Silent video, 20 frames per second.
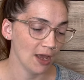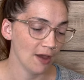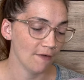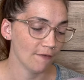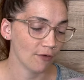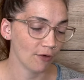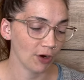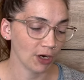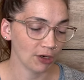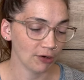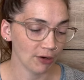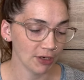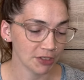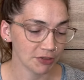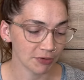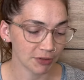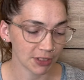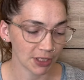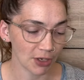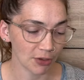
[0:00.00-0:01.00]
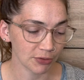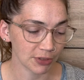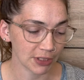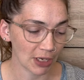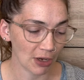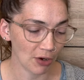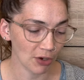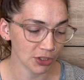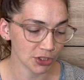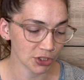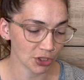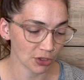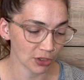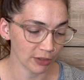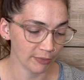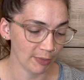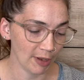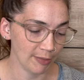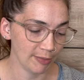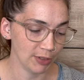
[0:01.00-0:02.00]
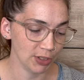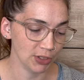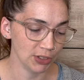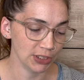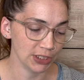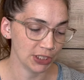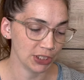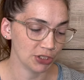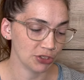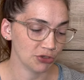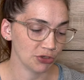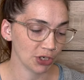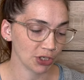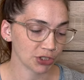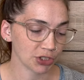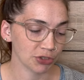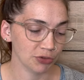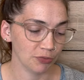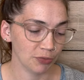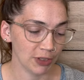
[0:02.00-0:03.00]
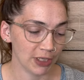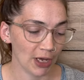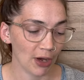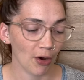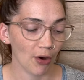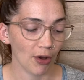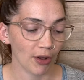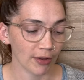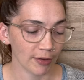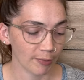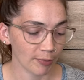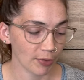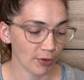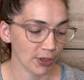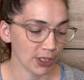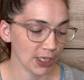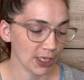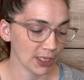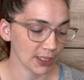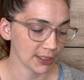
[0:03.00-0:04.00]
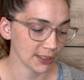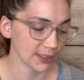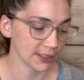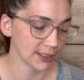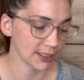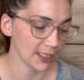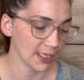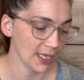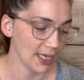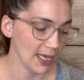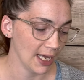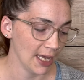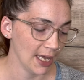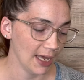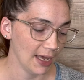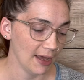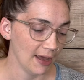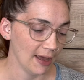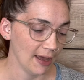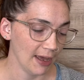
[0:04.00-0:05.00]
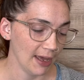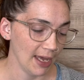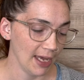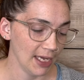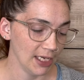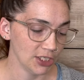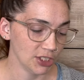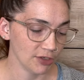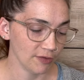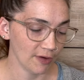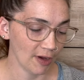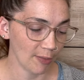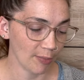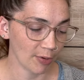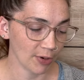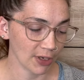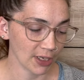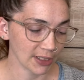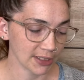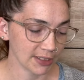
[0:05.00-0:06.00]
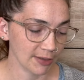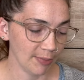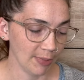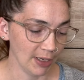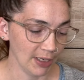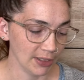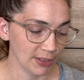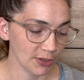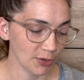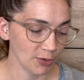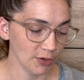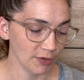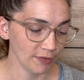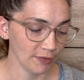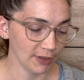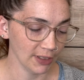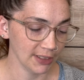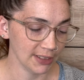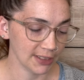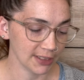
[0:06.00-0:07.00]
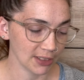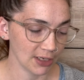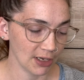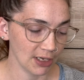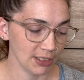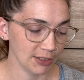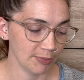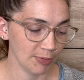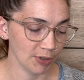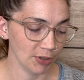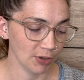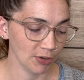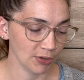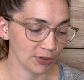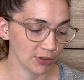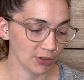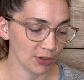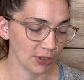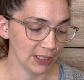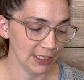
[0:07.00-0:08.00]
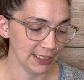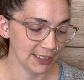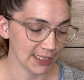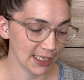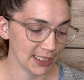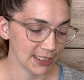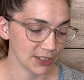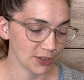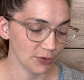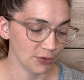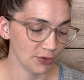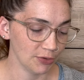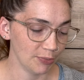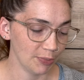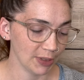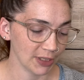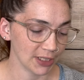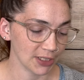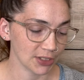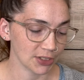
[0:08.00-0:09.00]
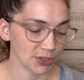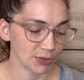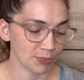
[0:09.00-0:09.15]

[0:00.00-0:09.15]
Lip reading: For increased results, our hot chocolate may be used in conjunction with our other products. Each of our products have been thoughtfully designed, but not only taste good, but the